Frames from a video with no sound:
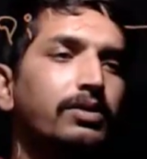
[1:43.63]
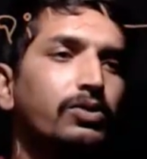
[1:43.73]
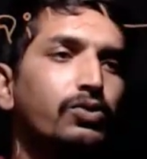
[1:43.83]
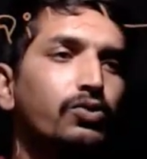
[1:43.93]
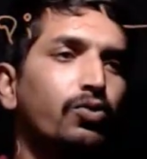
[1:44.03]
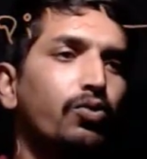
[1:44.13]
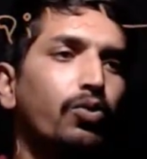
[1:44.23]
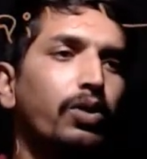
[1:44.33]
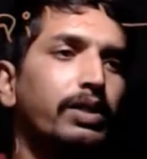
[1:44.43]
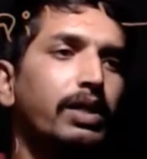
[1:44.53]
So
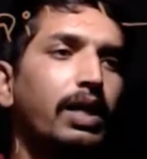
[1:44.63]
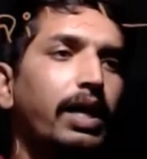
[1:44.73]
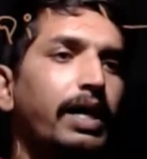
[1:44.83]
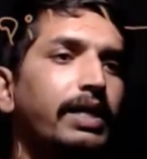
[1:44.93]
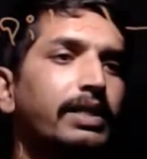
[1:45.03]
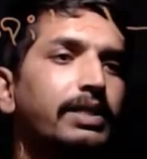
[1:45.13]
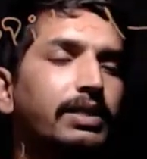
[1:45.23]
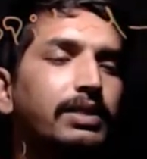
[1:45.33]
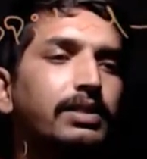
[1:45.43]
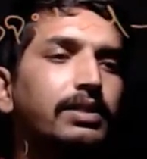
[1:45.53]
in the Latin,
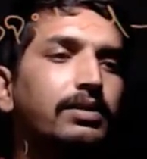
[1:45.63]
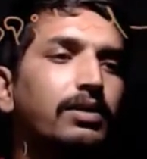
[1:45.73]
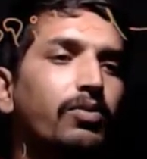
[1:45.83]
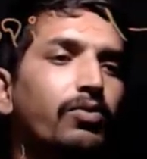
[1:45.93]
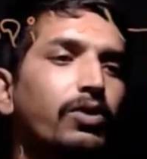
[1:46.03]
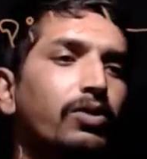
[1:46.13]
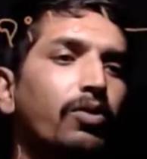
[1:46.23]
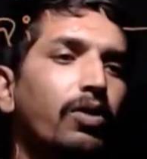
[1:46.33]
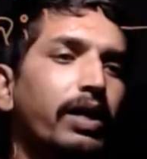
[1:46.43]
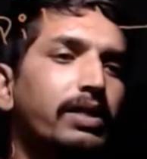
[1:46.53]
the word
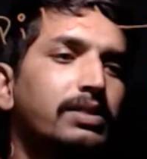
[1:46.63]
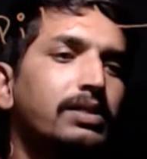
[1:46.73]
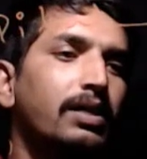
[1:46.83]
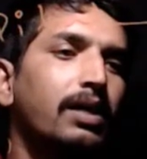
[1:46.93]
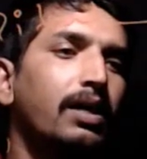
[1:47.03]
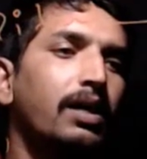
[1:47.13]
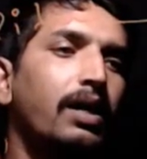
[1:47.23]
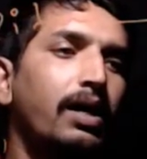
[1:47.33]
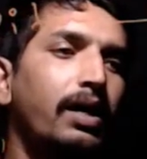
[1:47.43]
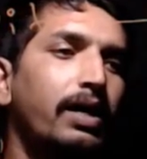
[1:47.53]
called as
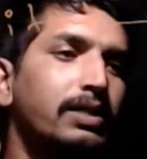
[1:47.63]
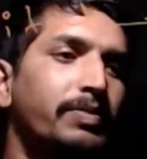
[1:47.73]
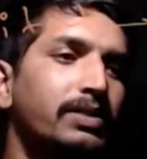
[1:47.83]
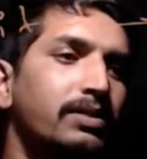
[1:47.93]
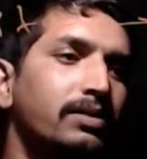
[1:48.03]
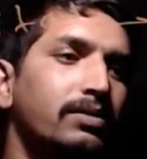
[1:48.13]
hospice.